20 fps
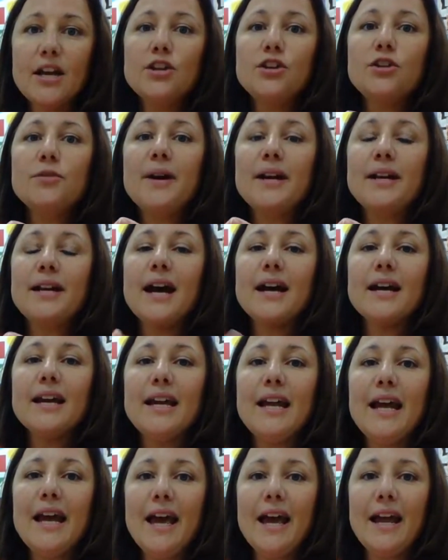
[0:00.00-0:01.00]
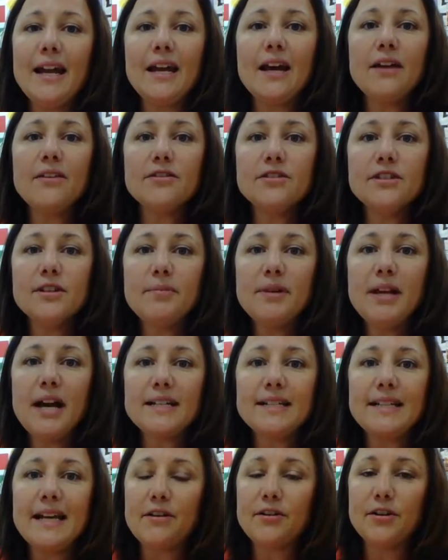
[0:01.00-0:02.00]
You may not get any other
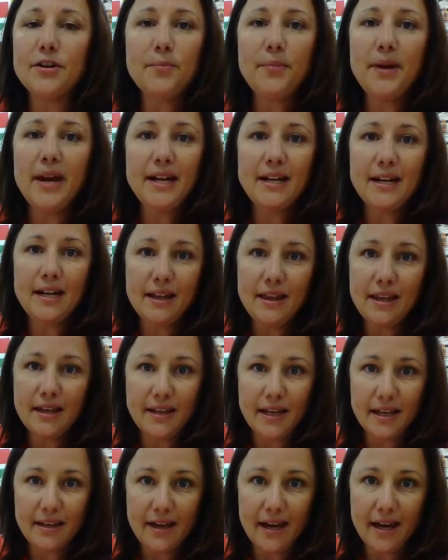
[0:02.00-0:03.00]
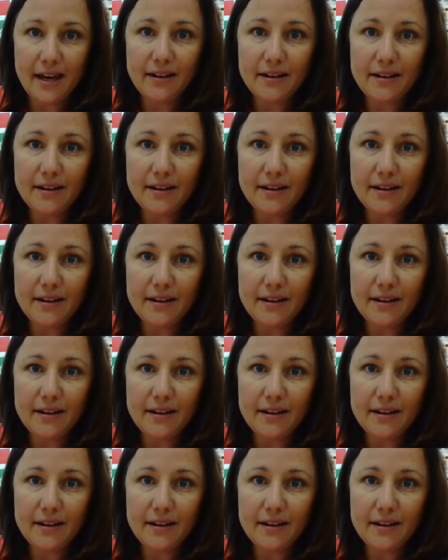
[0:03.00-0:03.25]
supplies out, no paint, anything like that.